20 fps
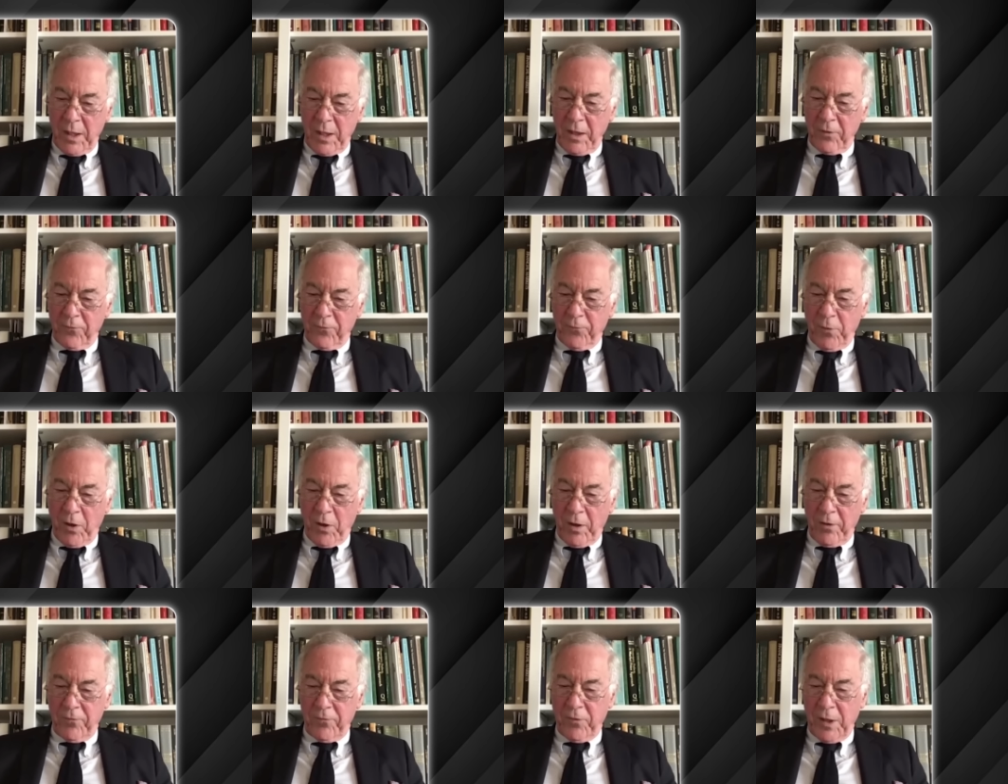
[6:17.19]
As well,
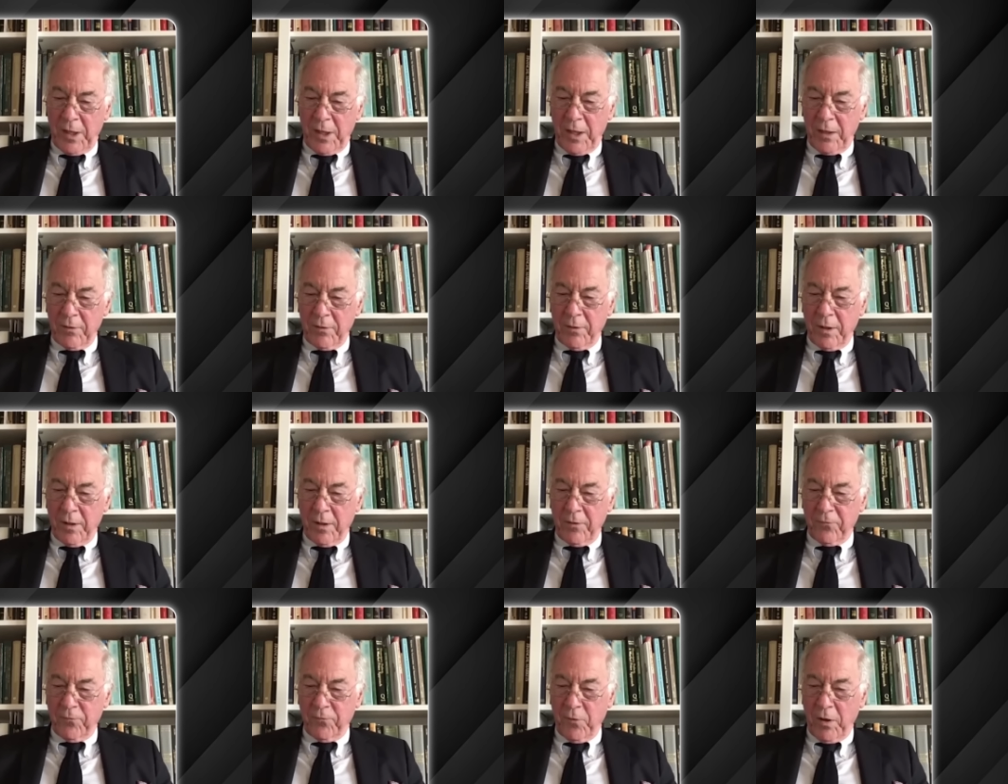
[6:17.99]
far as the, the
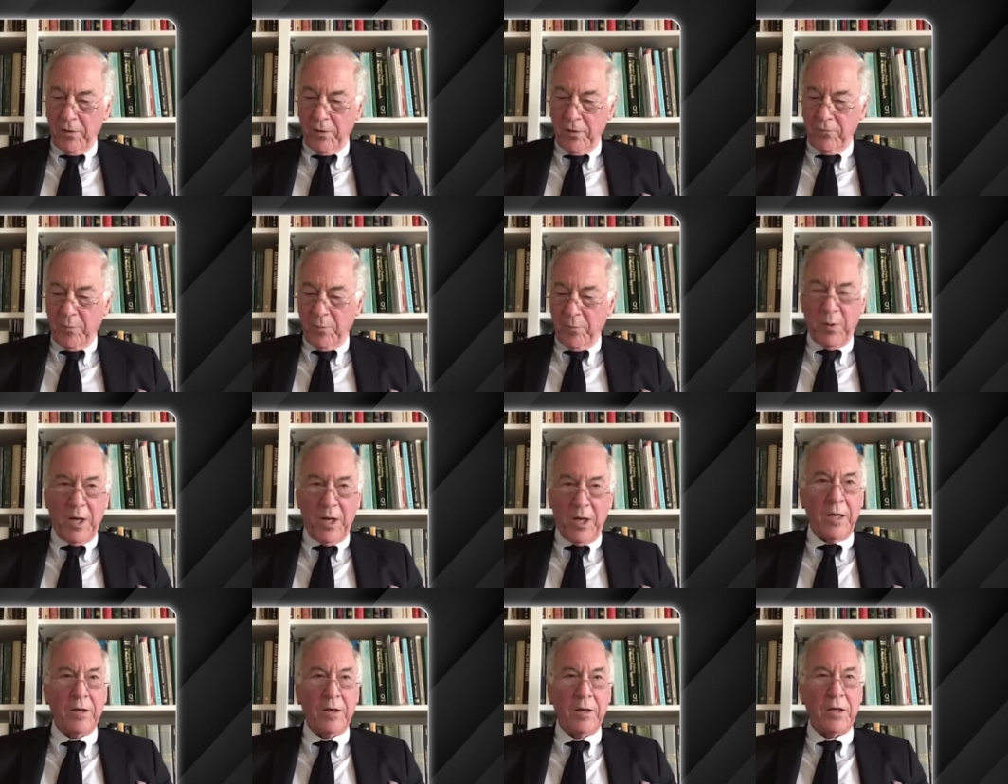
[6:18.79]
Chinese, the Chinese the
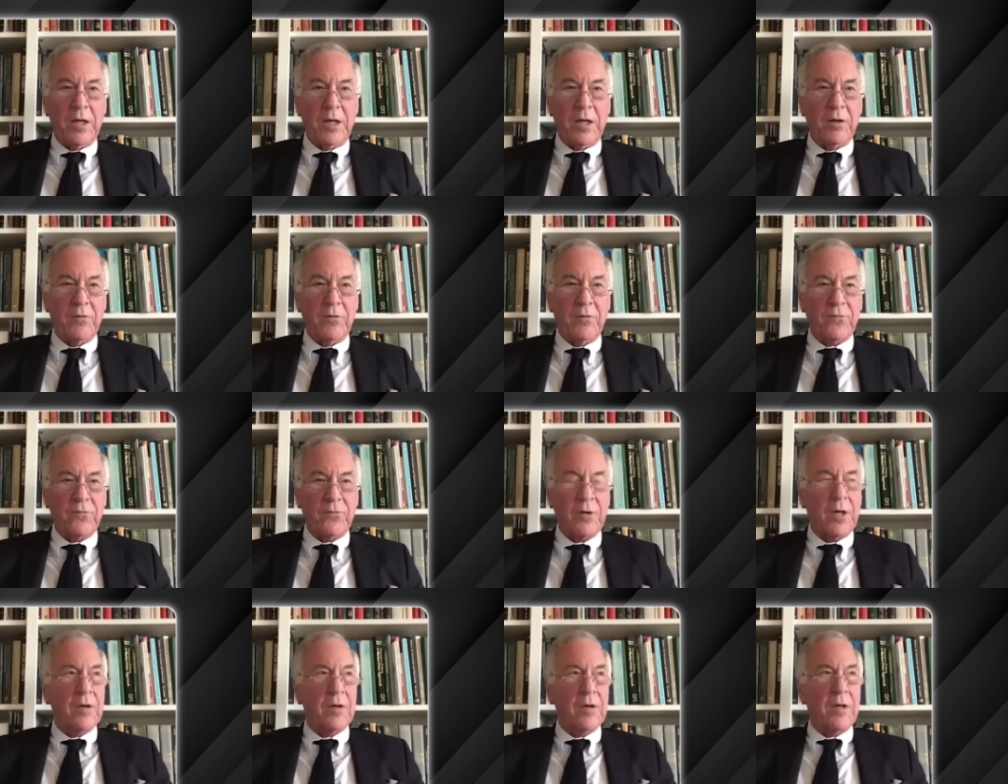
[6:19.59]
are smart. Deals, They're
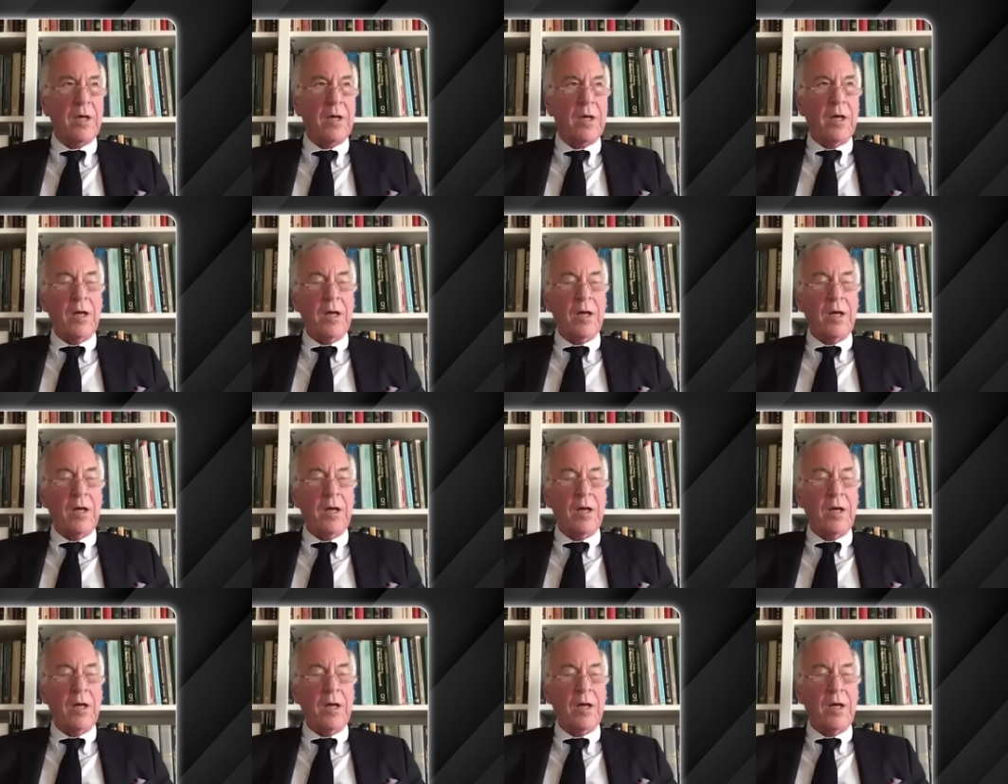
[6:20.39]
ahead of the curve.